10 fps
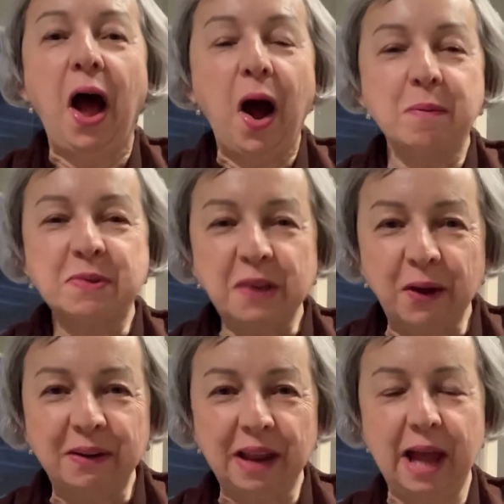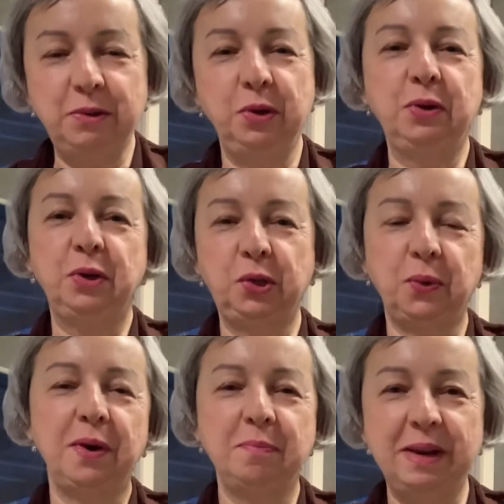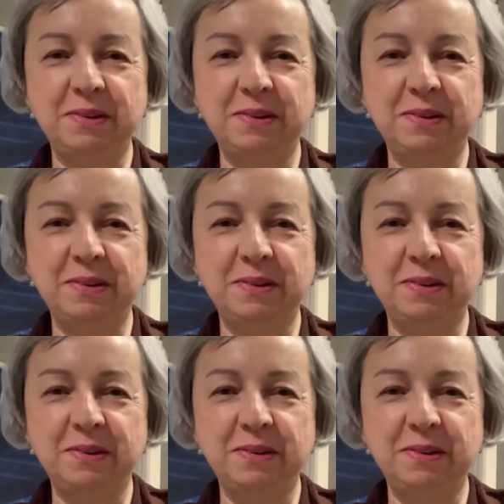I'm so glad you could join me